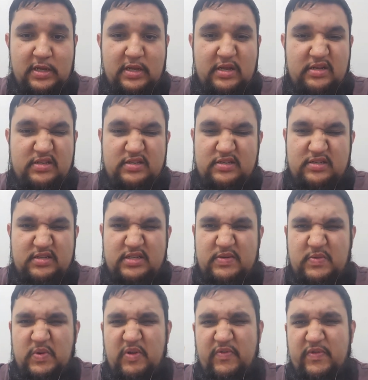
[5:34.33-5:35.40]
It
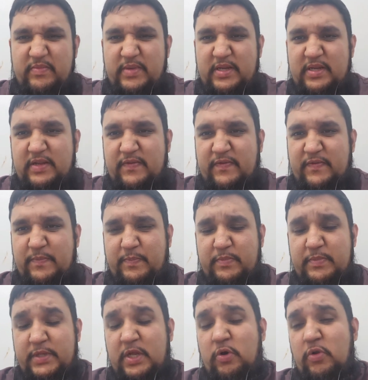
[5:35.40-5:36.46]
weren't for me.
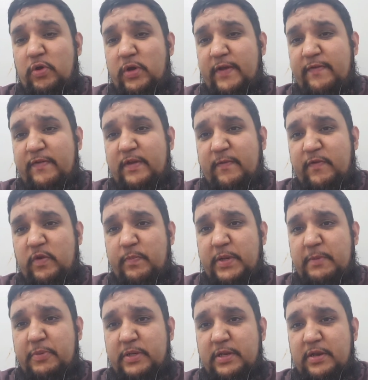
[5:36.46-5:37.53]
Although if a few
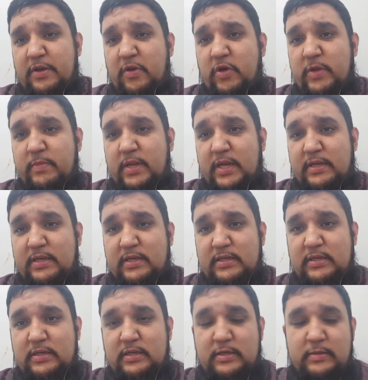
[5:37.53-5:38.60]
people did annoy me, I did